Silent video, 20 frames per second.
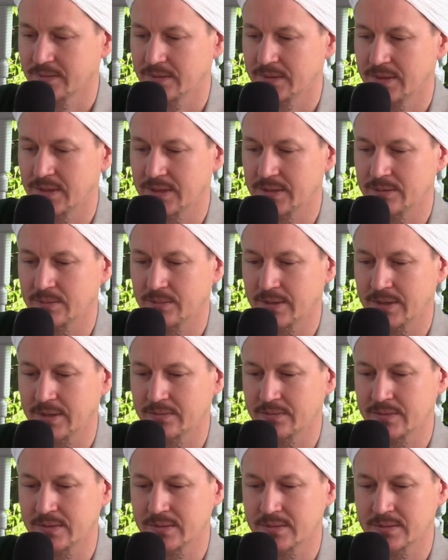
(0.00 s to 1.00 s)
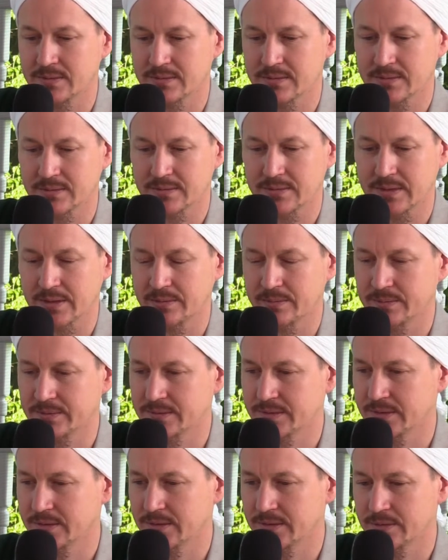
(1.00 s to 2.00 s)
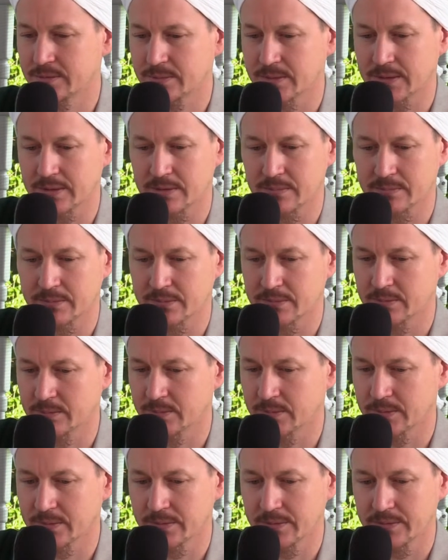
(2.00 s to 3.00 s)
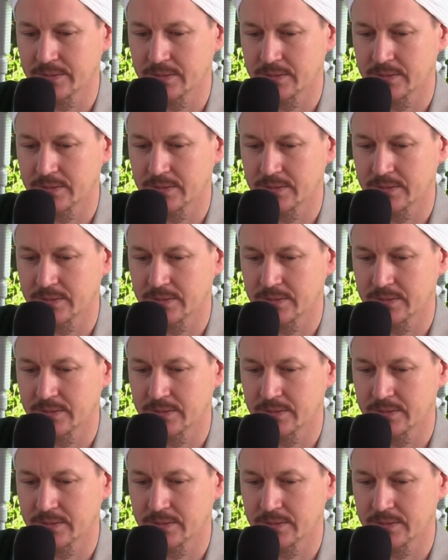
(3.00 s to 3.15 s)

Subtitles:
And you have these sacred cities throughout the Muslim world.